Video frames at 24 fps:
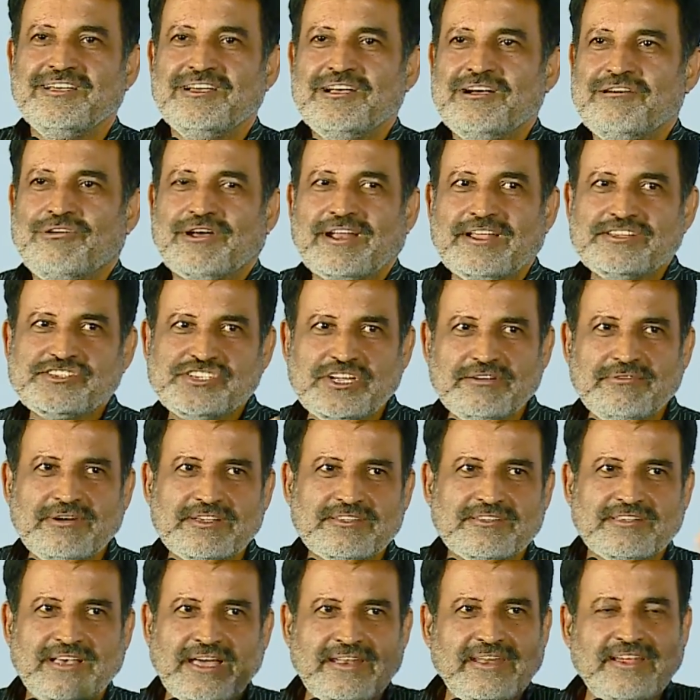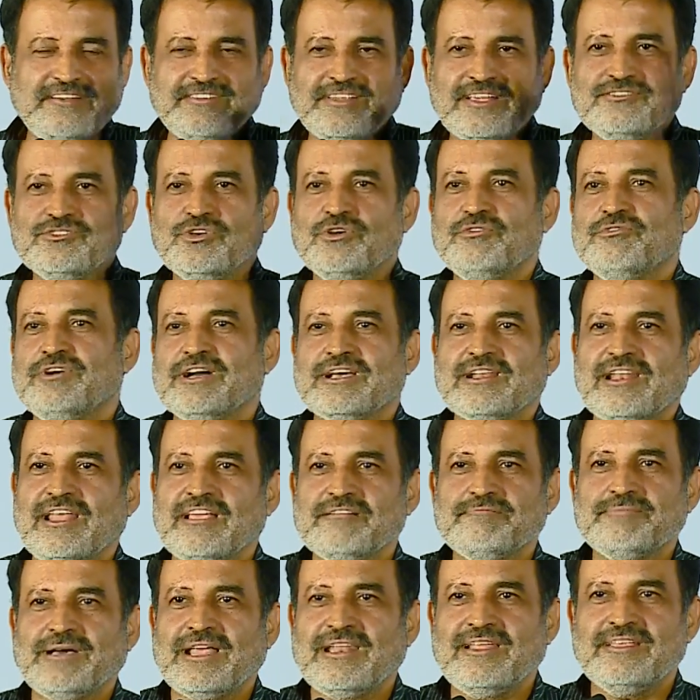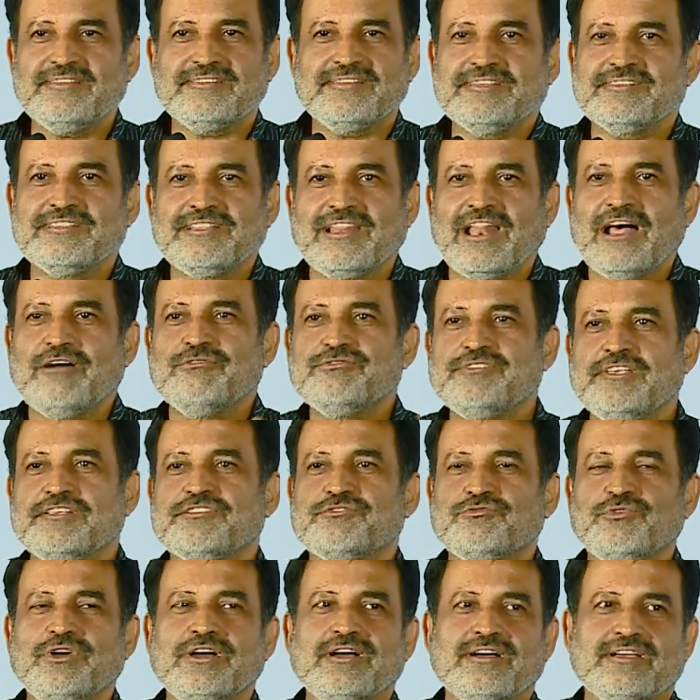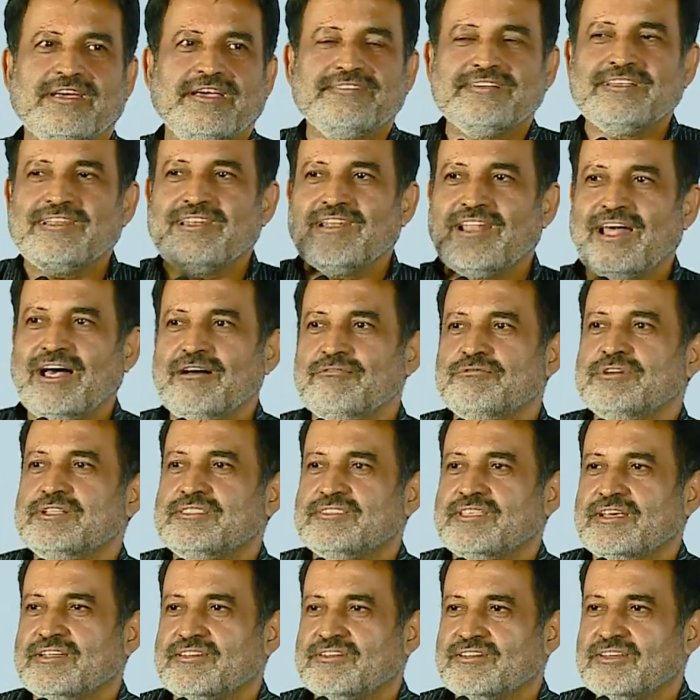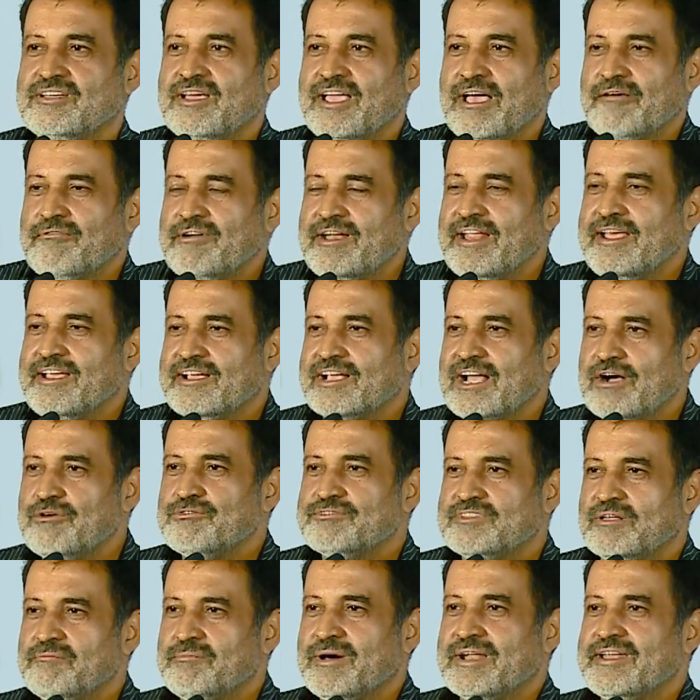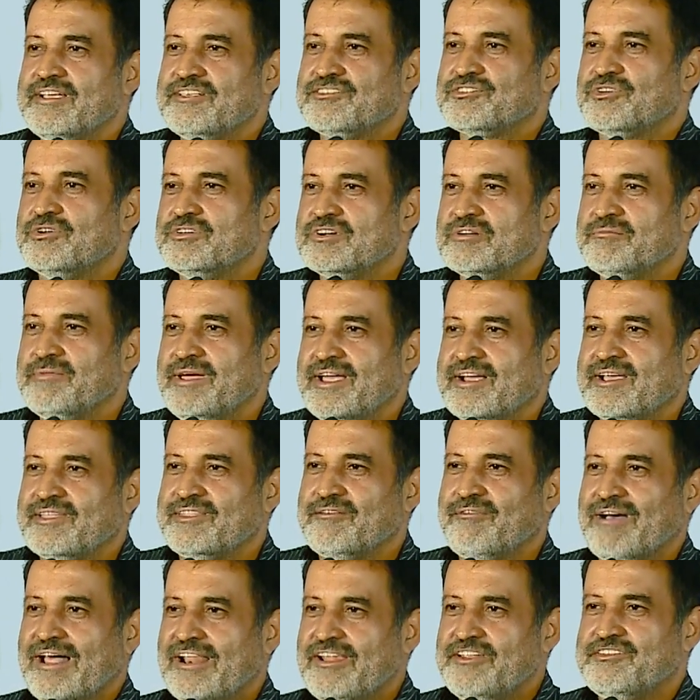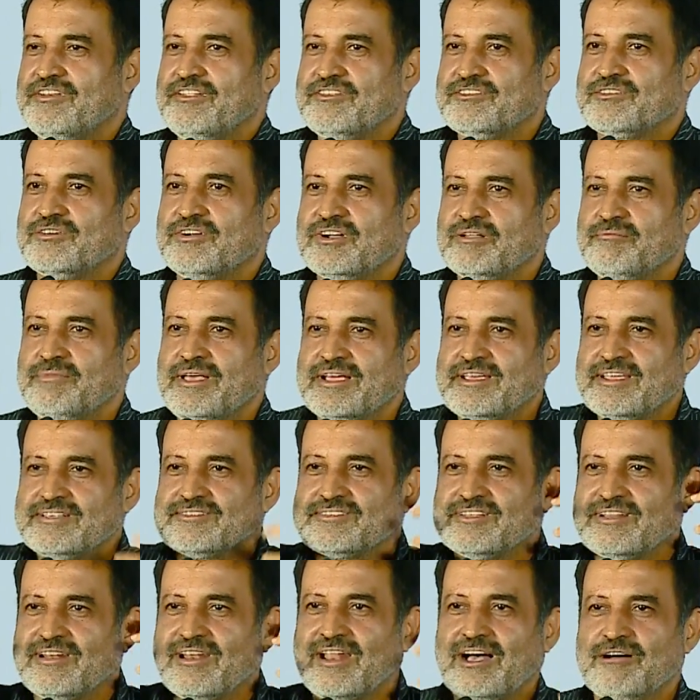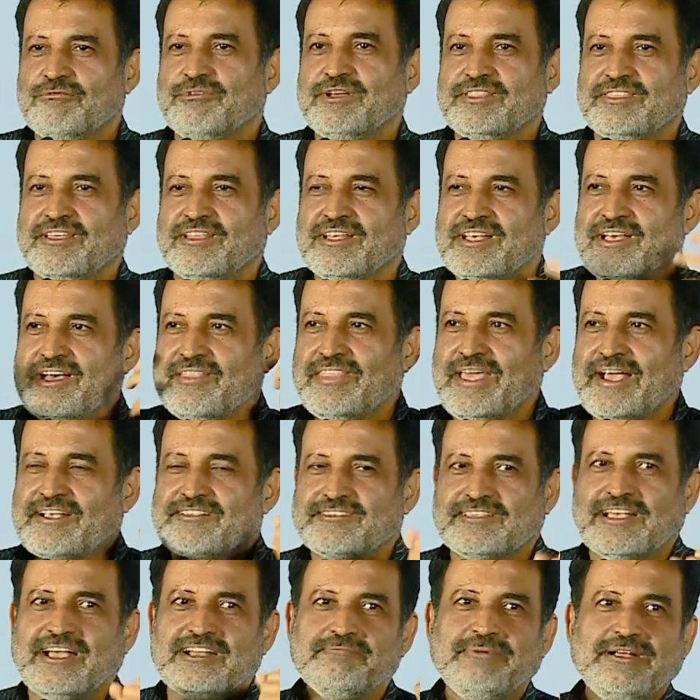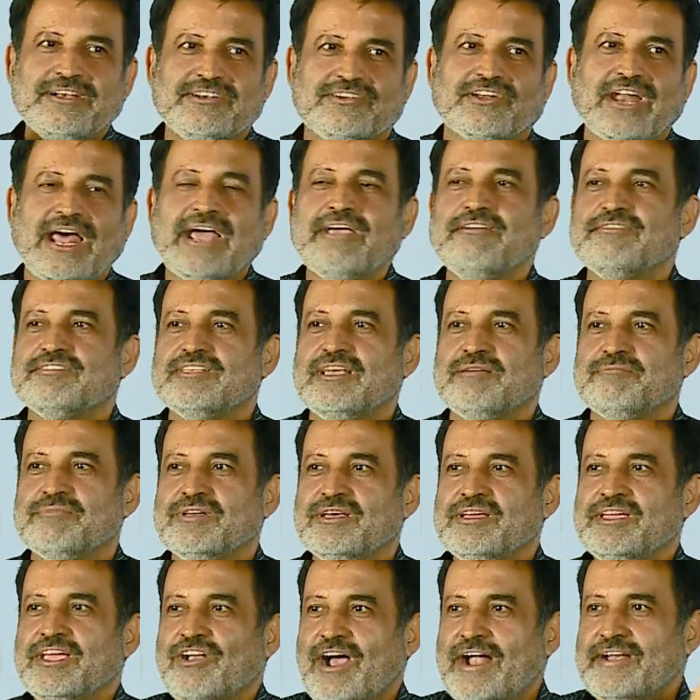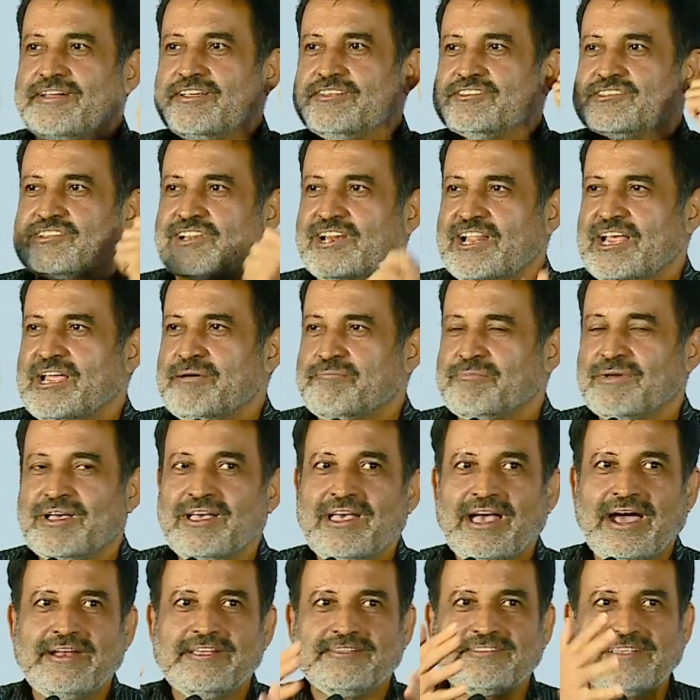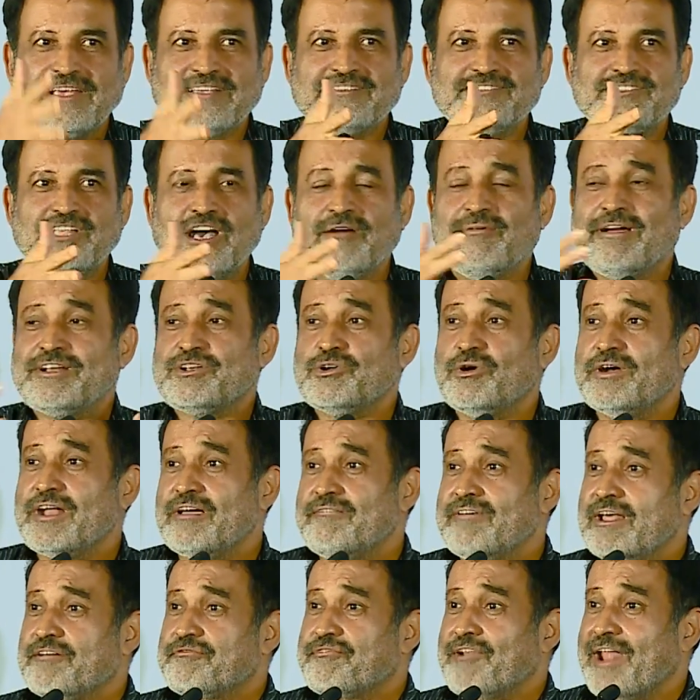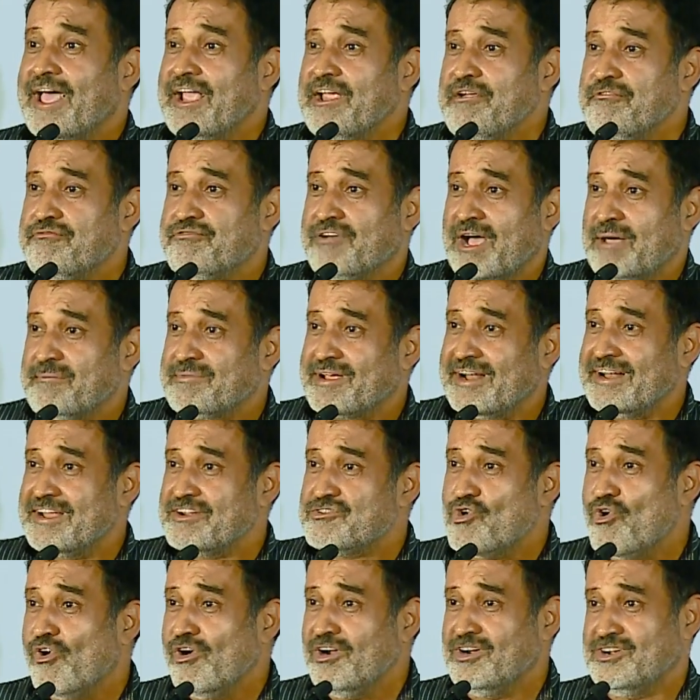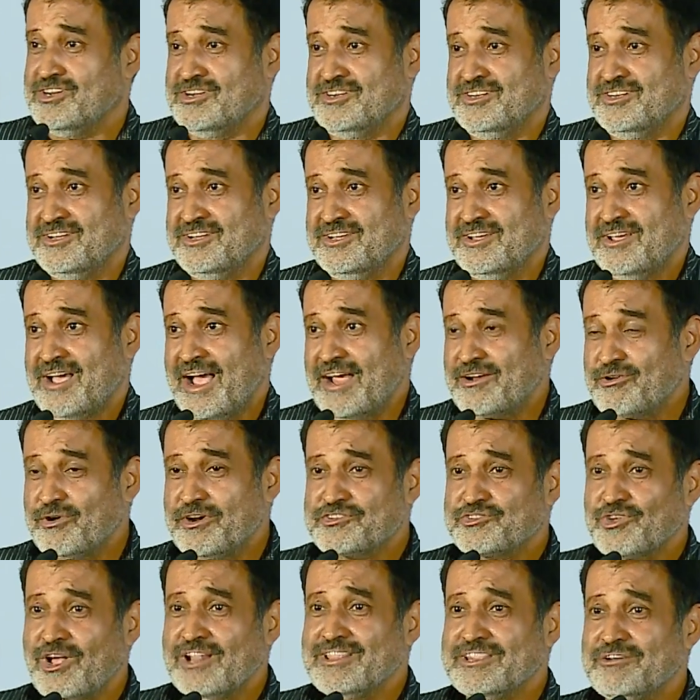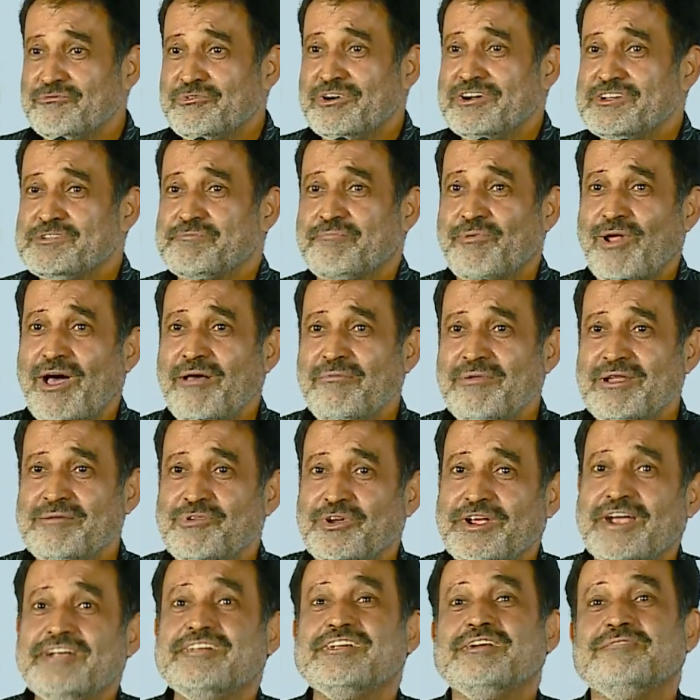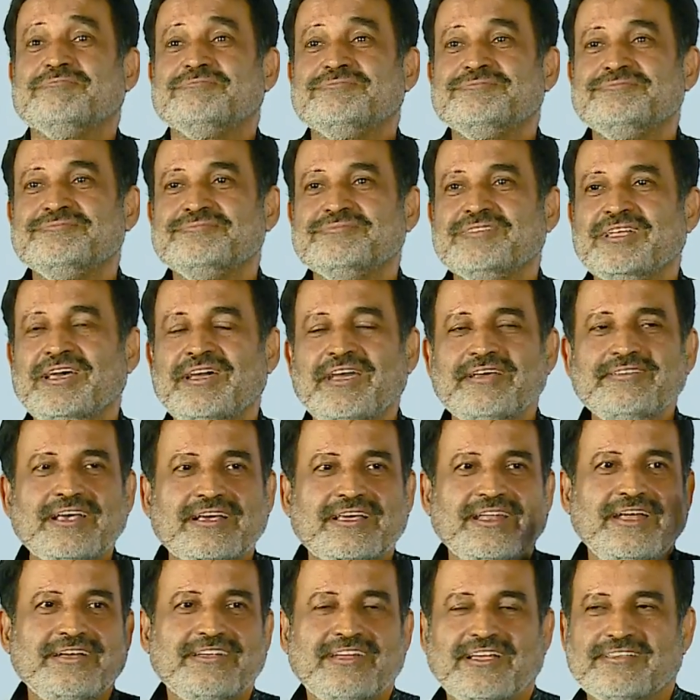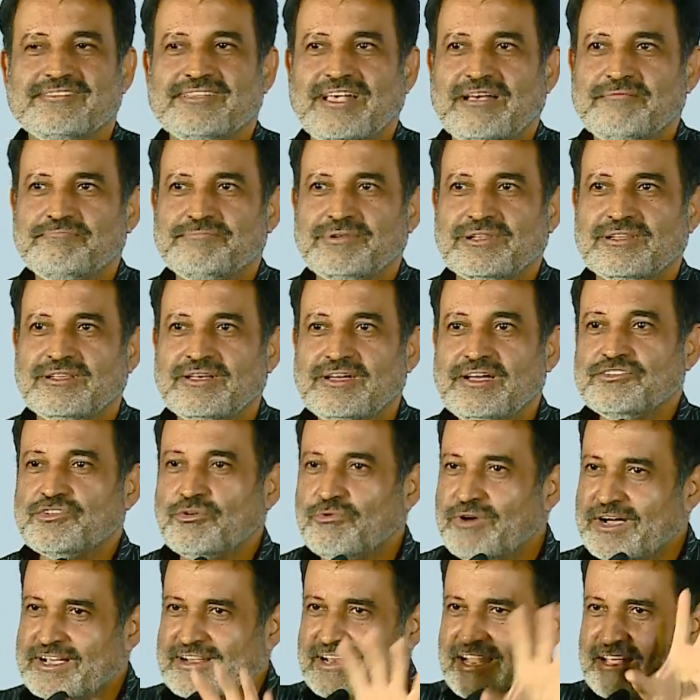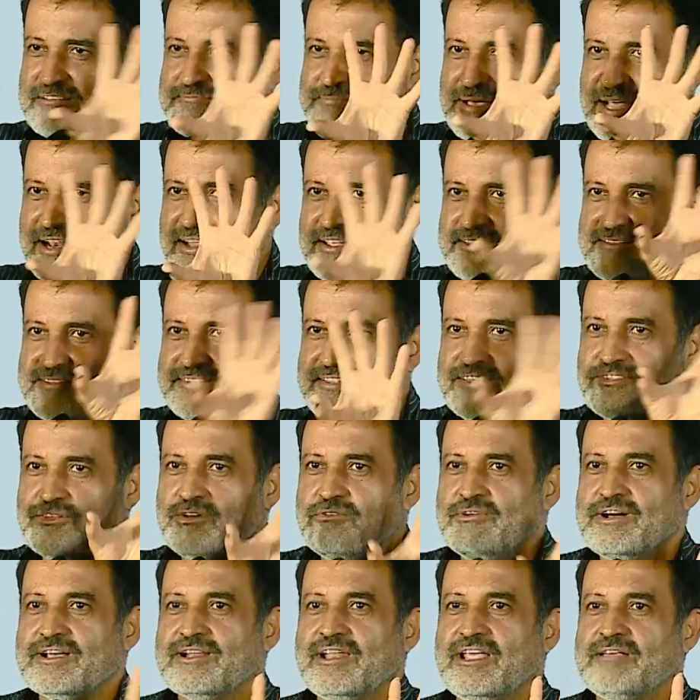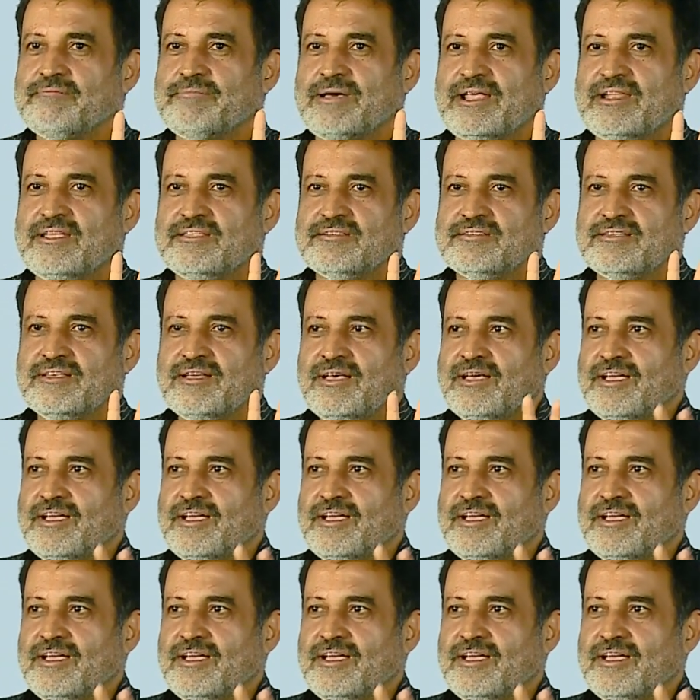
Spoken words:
For achievers, Ganesh has no work-life balance. He loves his work. He's in love with it. Every day he counts the money he's going to make, the valuation he's going to make. He's in love with it. The excitement drives him. He can't even sleep. And he says, now I don't have enough life. I'm getting old. I got to solve the world's problem. Look at him. He's a great example. So work-life balance, there's no work-life balance.